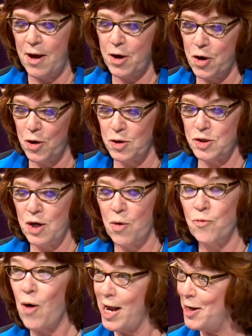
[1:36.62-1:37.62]
Kurt
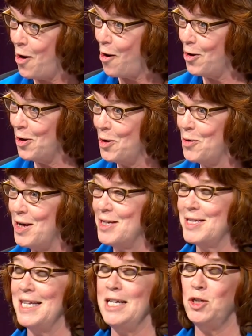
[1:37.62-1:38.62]
Reinhardt, who
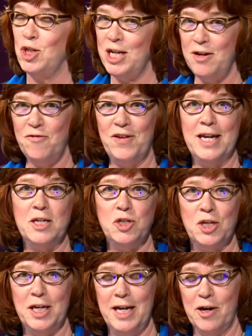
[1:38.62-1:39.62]
is the Chief
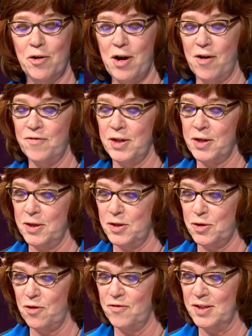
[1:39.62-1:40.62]
Engineer of
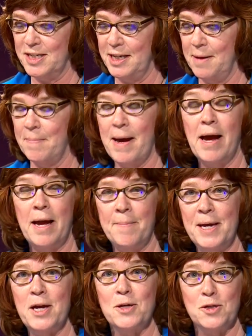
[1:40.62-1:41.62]
the
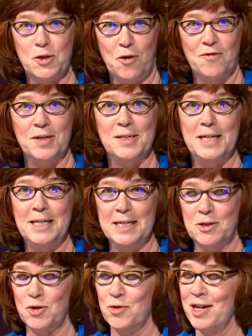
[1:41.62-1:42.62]
Miami Conservancy
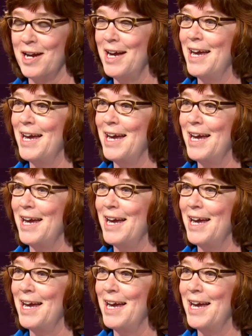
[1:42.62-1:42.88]
District.